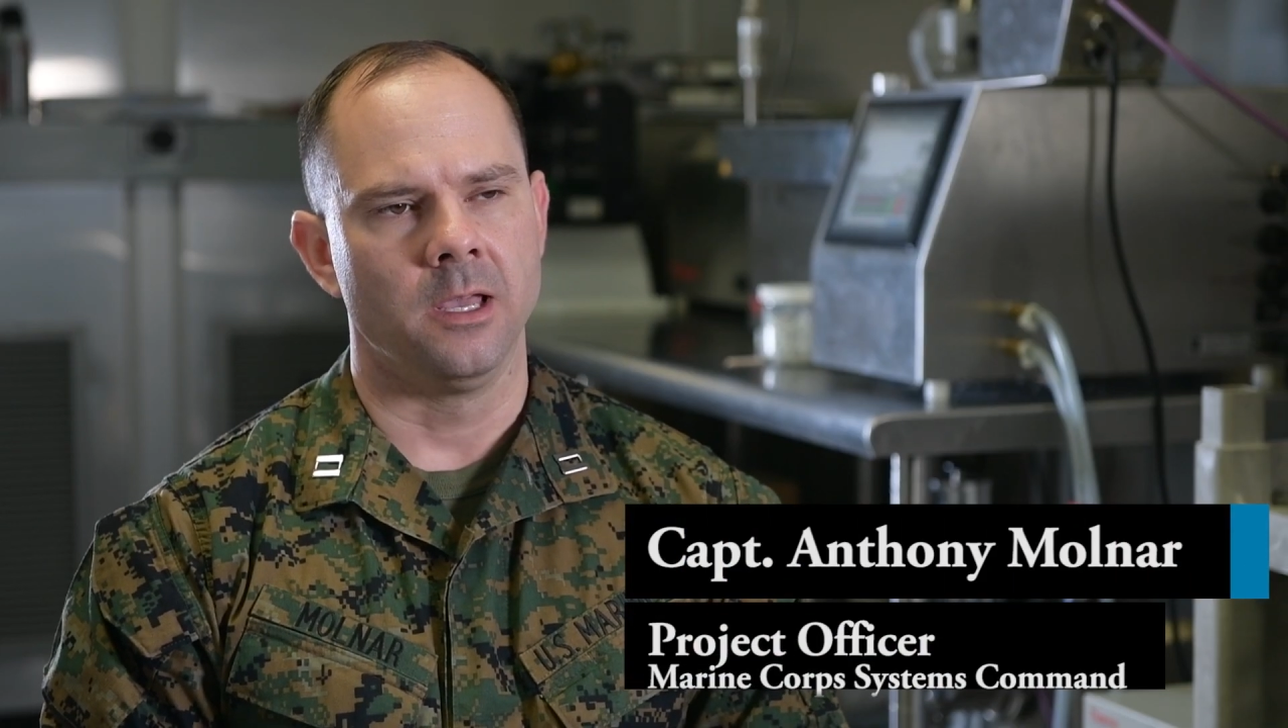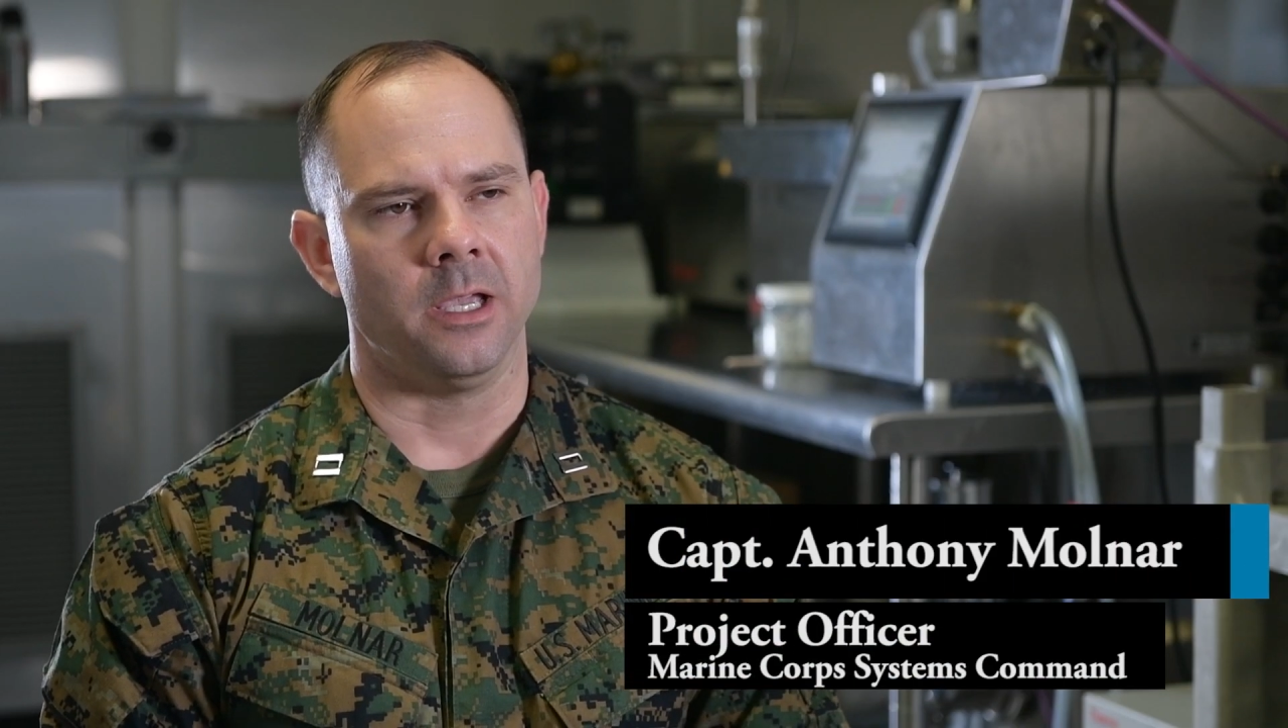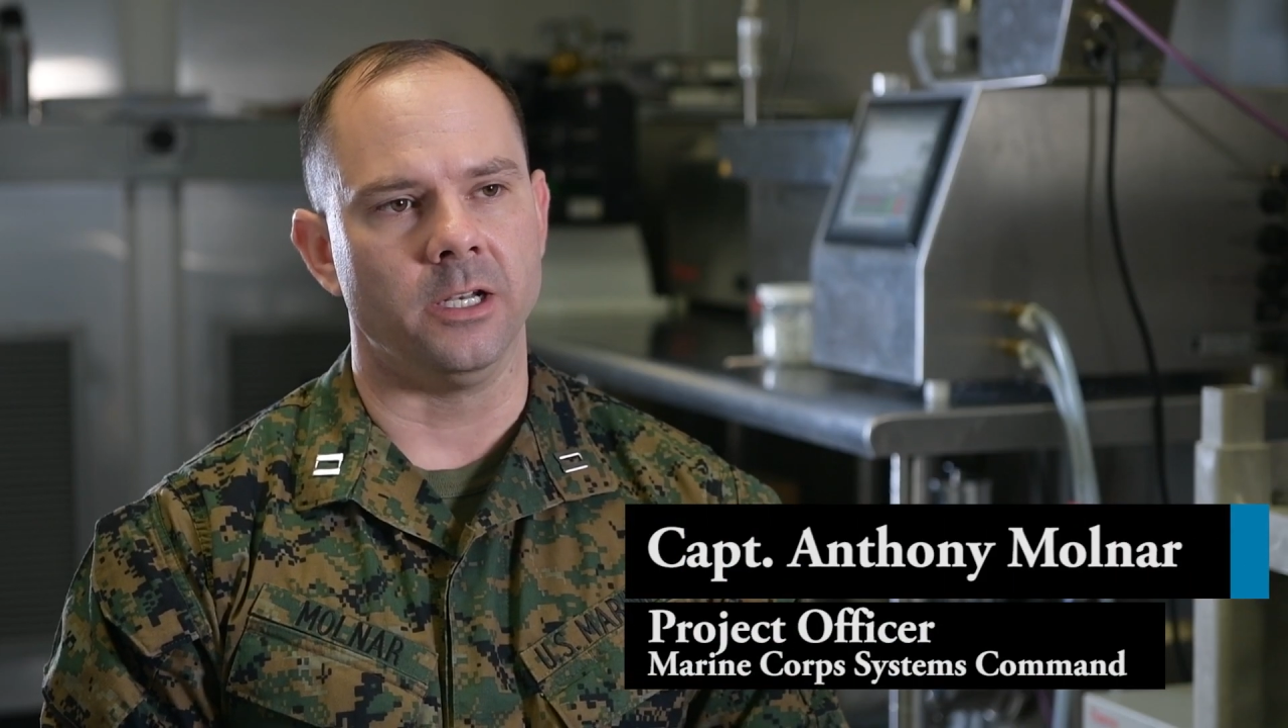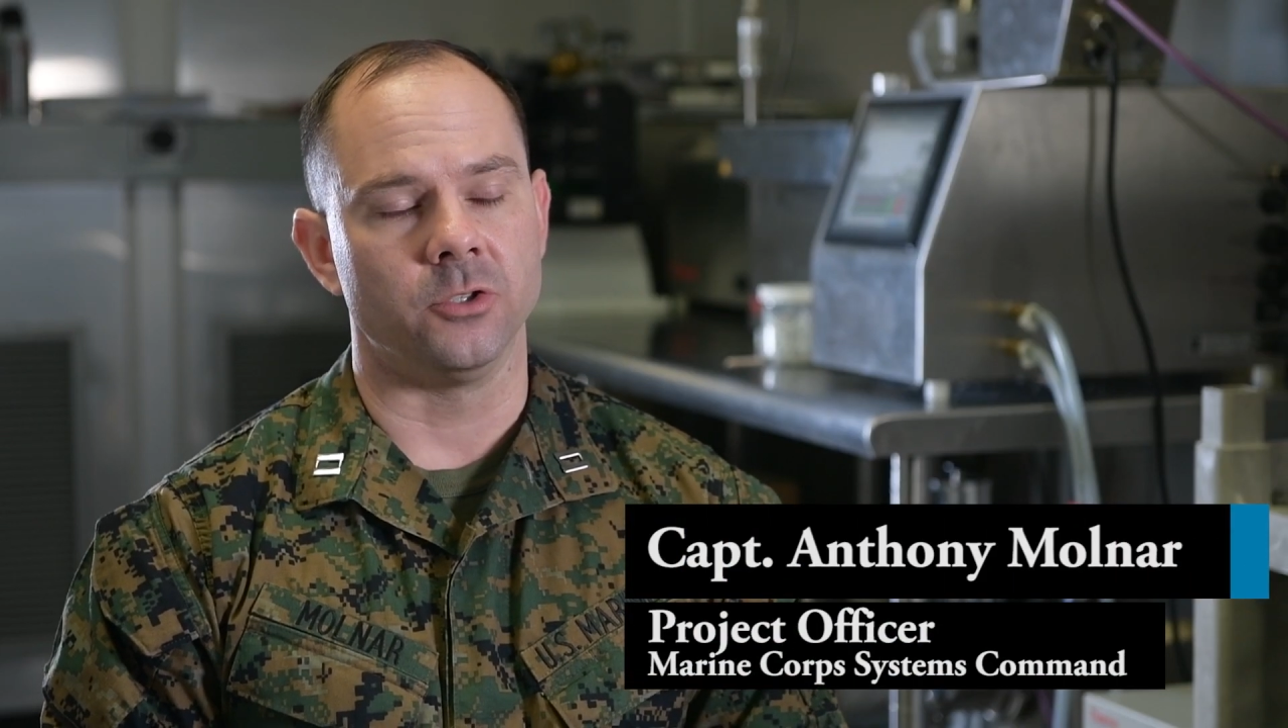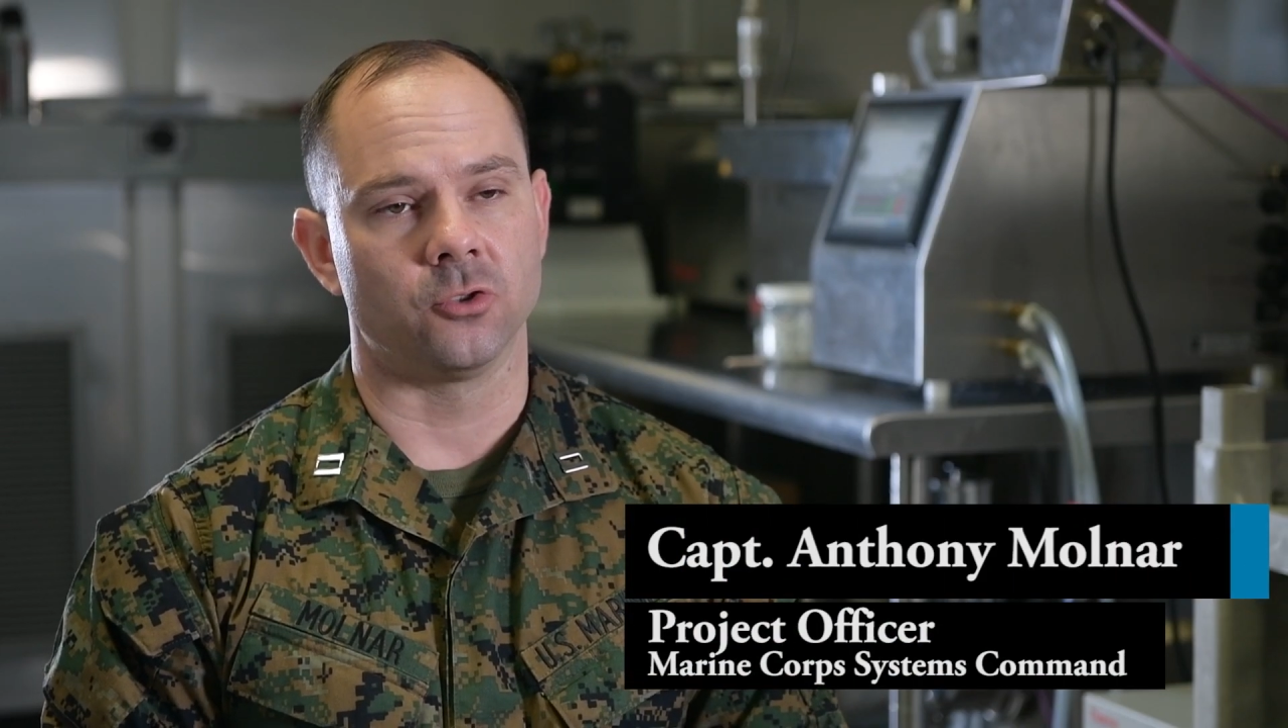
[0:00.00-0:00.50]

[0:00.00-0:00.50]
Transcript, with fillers: and in his